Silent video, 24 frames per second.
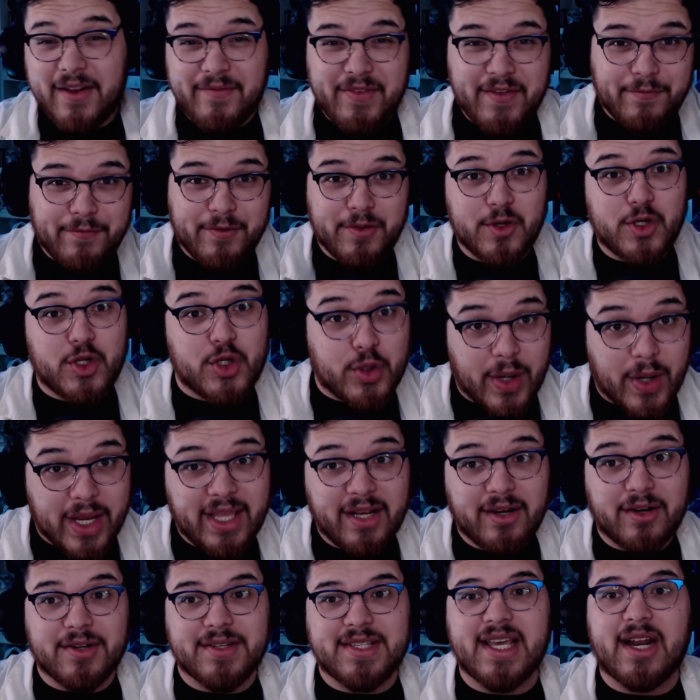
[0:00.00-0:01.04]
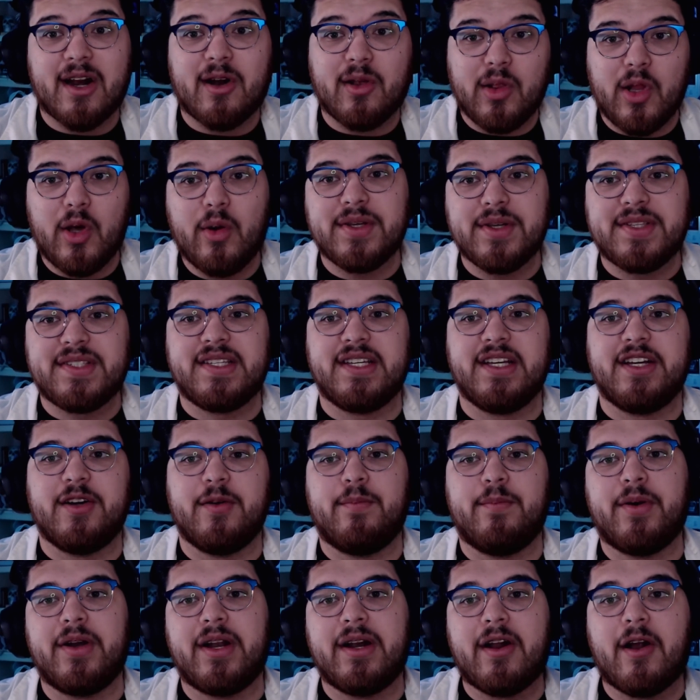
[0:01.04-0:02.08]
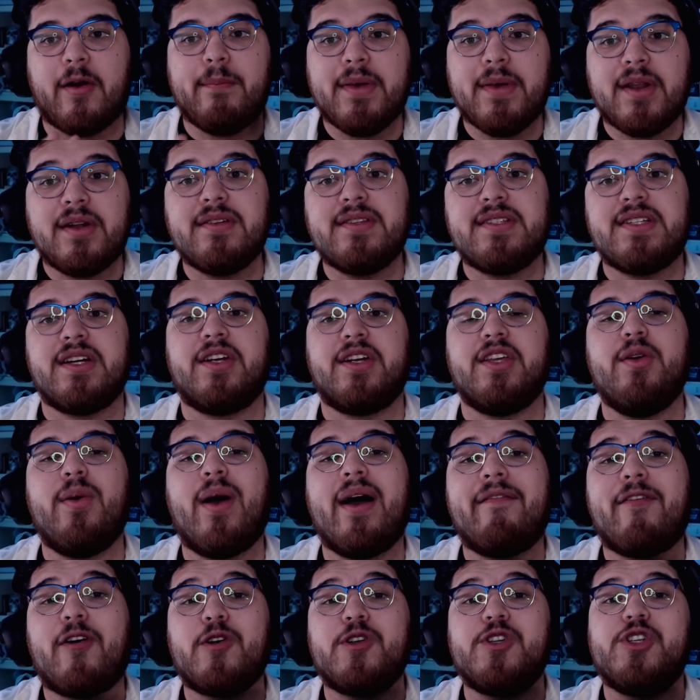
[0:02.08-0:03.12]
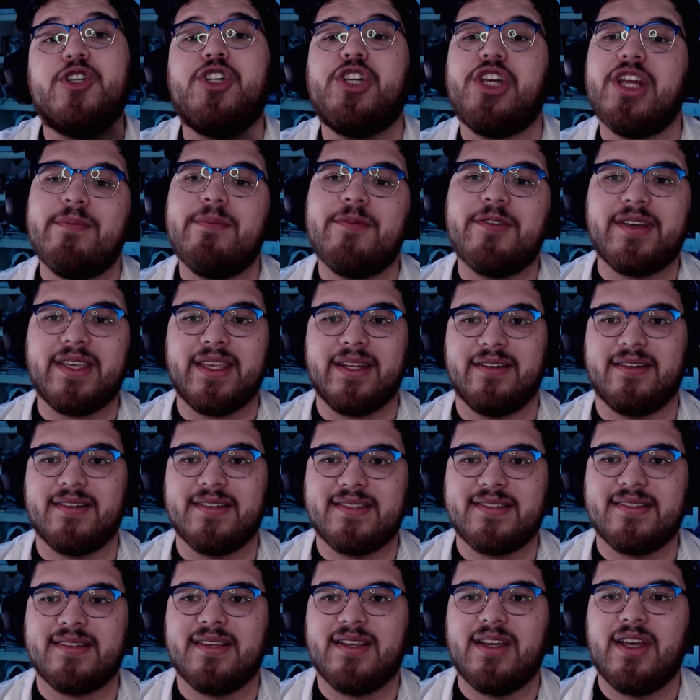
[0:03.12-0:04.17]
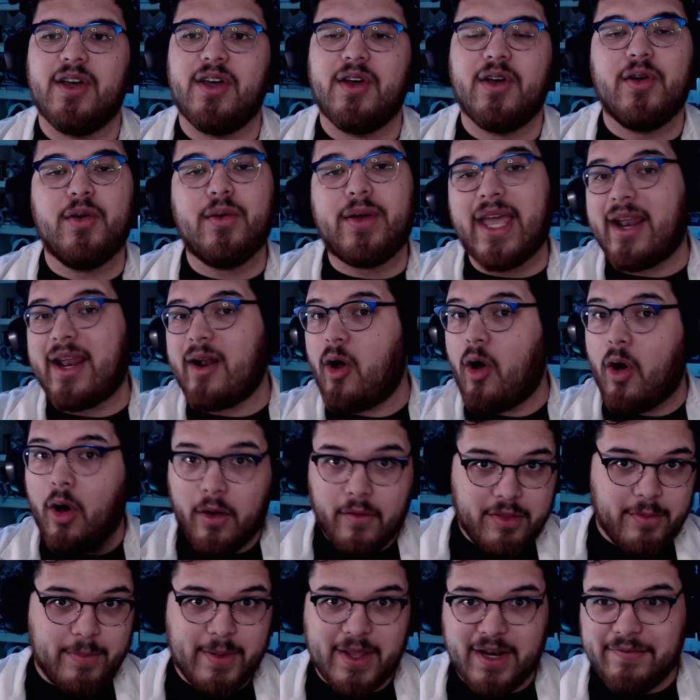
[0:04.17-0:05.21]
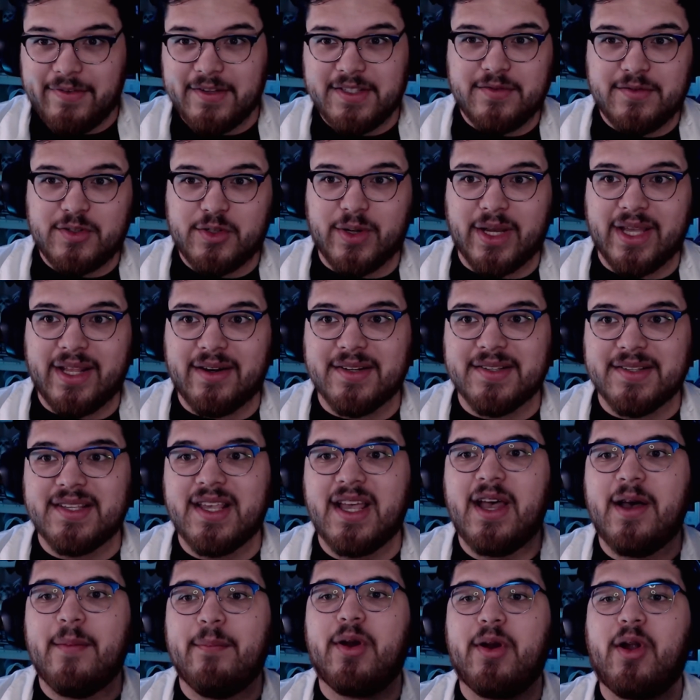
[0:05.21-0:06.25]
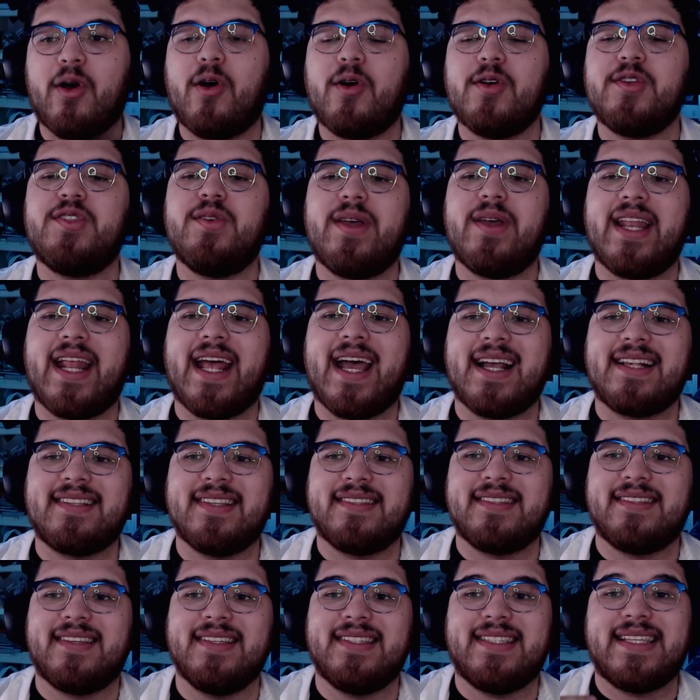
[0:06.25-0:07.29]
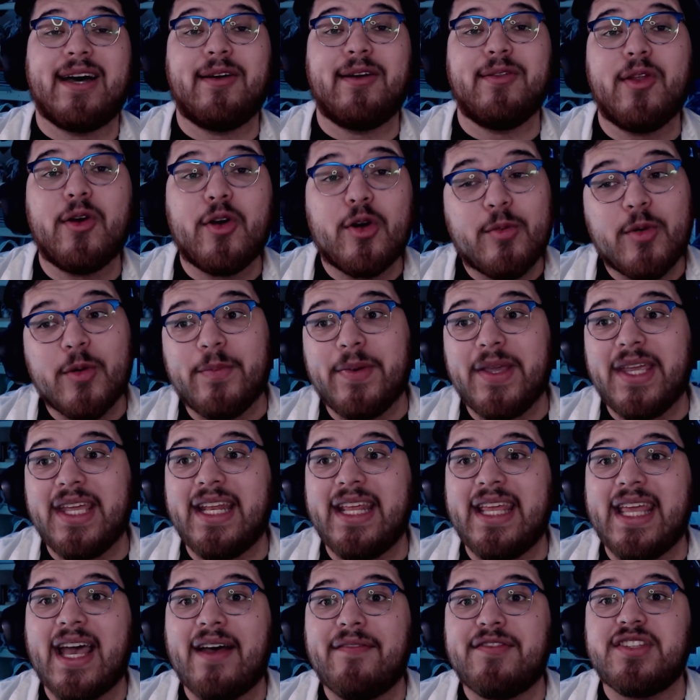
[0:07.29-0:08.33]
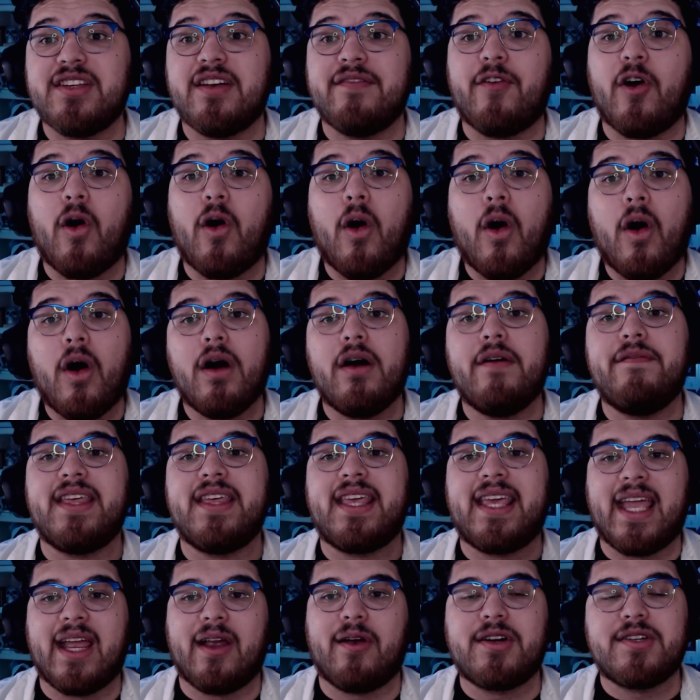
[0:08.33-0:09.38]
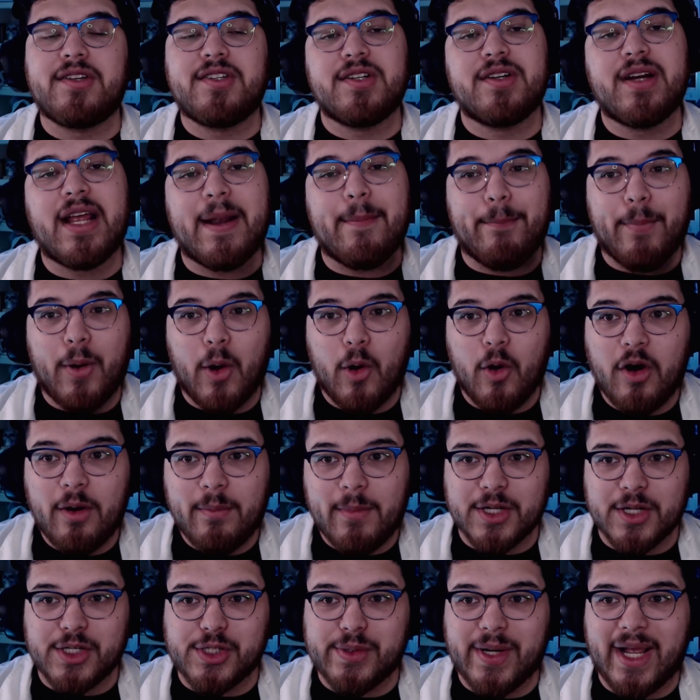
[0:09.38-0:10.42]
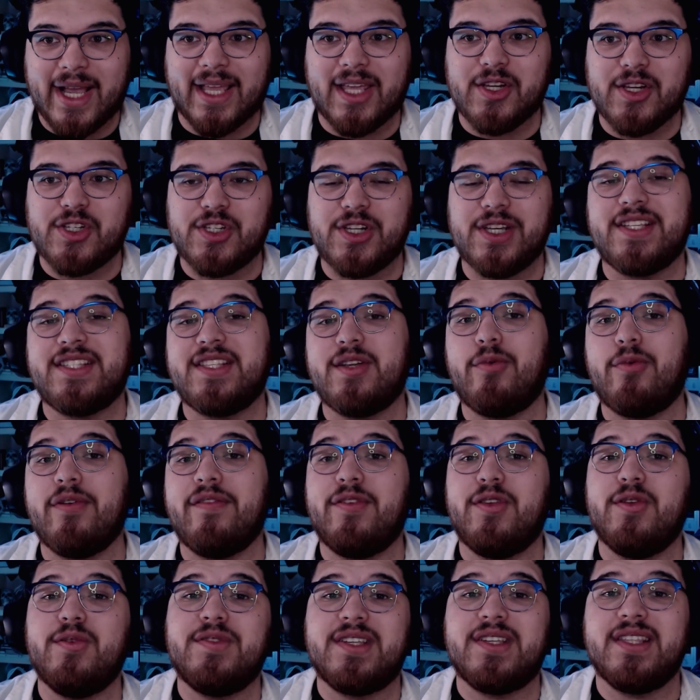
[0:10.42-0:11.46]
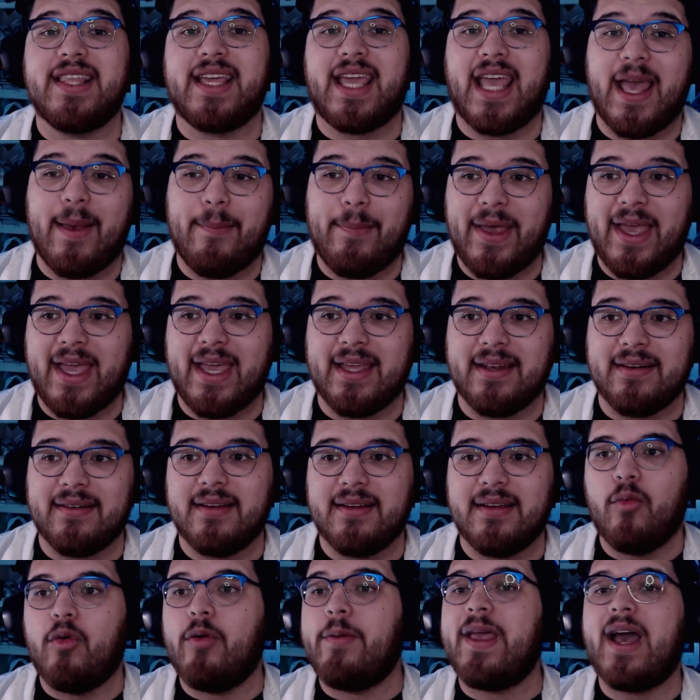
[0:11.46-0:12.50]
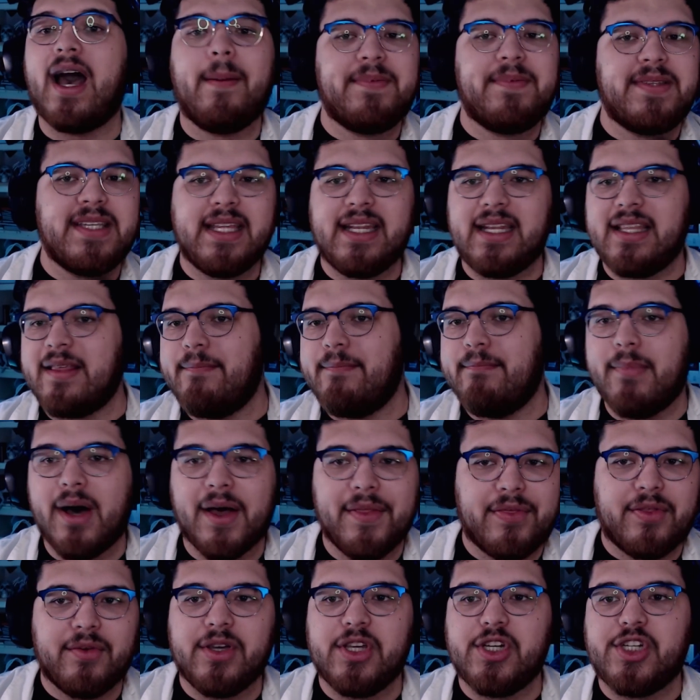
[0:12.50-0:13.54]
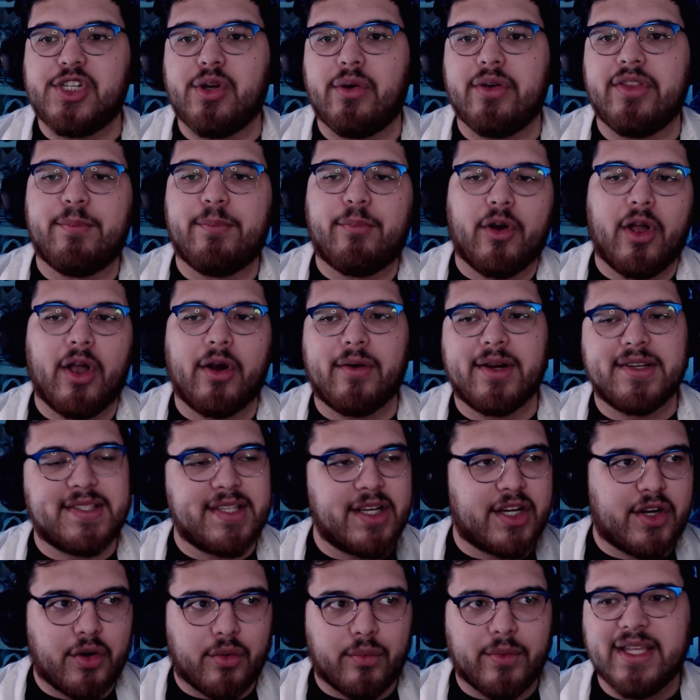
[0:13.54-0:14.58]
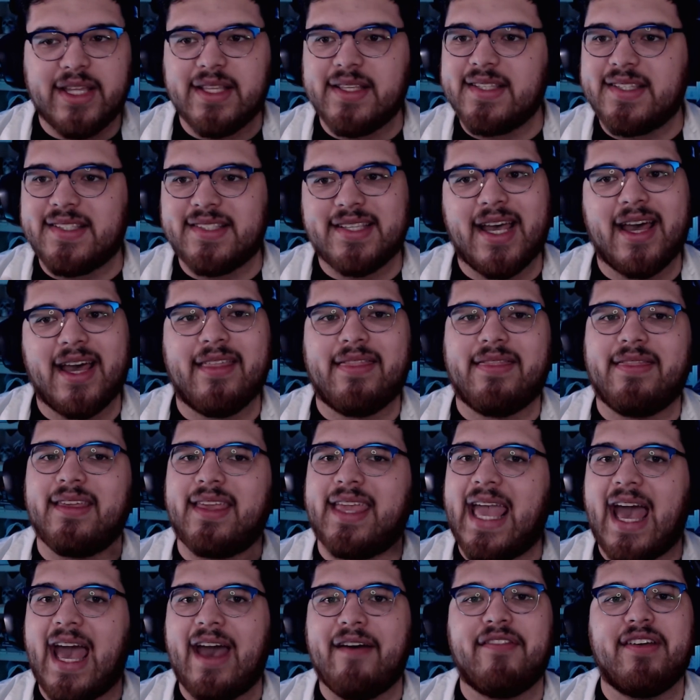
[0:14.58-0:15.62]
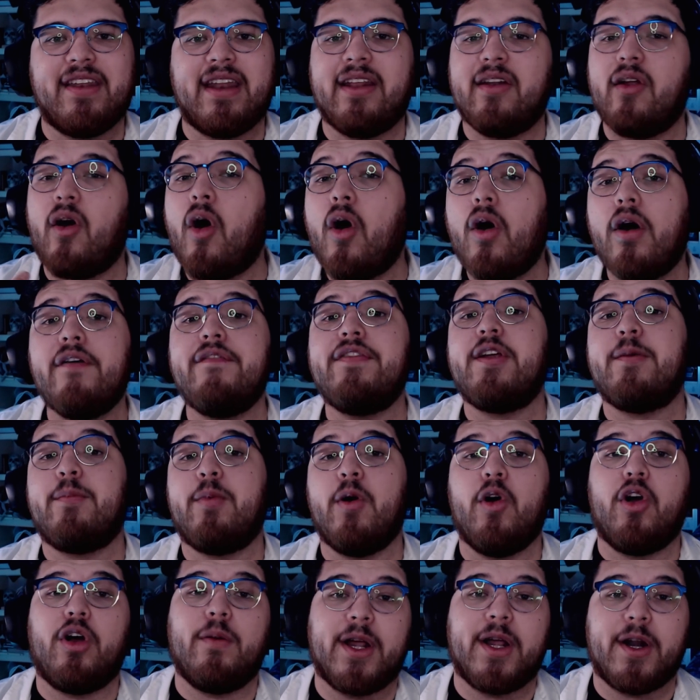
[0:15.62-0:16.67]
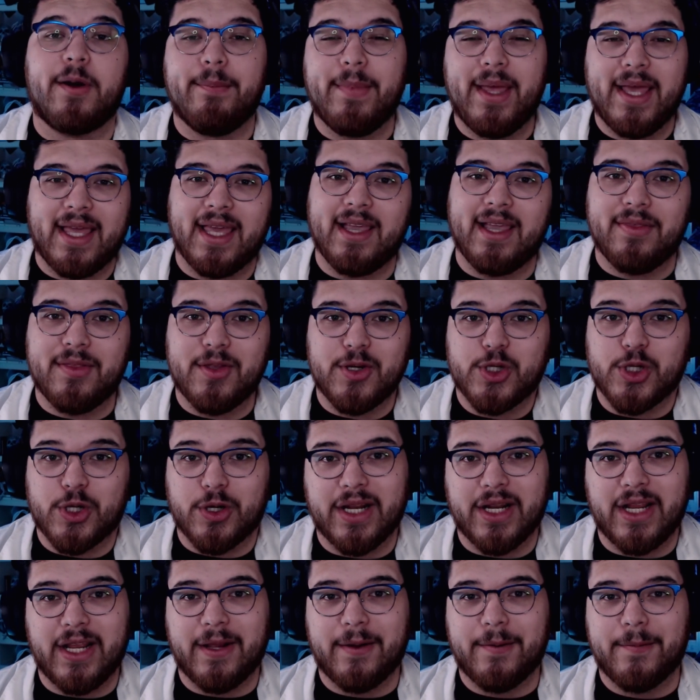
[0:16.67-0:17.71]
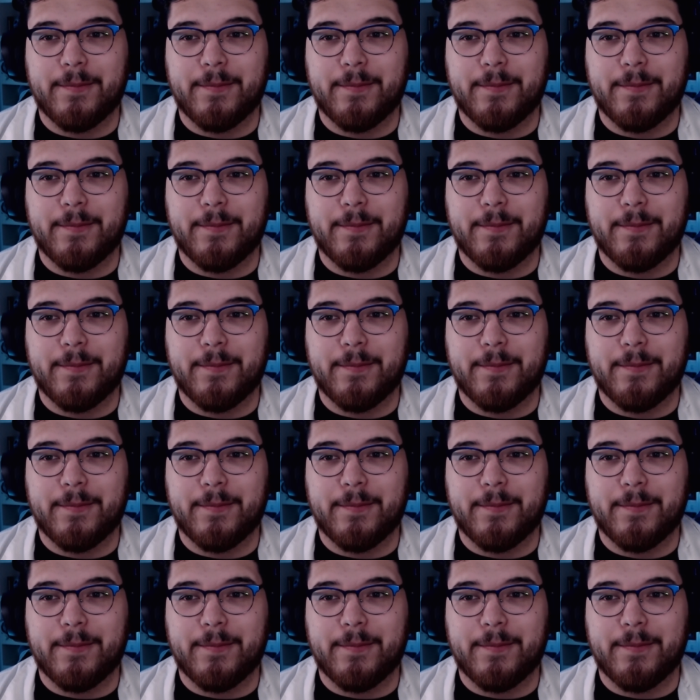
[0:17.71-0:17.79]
kind of it for the trainers at our lowest tier, but in our middle tier, you have our gym leaders who get all of the benefits of trainers, but also get access to downloadable PDFs of all of the character and Pokemon tracking sheets that we've used in the campaign. We'll be updating them monthly, showing the progress that Coryne, Seth, Gavin, and all of their Pokemon are making in the journey.